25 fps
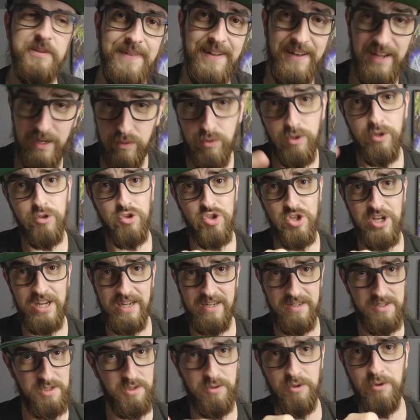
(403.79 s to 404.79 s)
And I will
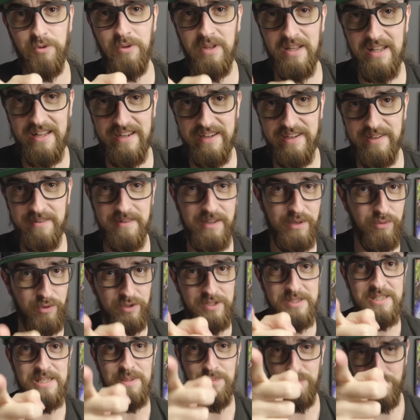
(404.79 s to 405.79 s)
check, so don't lie. I want
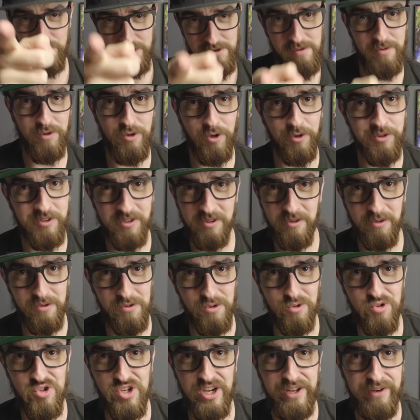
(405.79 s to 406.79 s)
to see premium content on
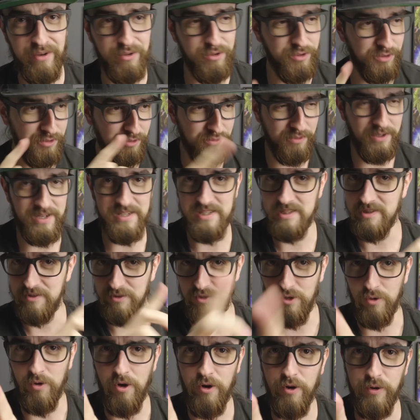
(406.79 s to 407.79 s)
your channel, otherwise
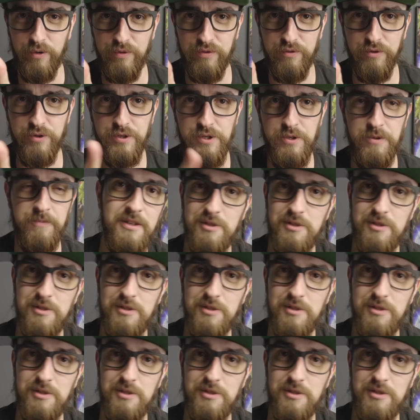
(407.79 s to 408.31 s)
no heart for you.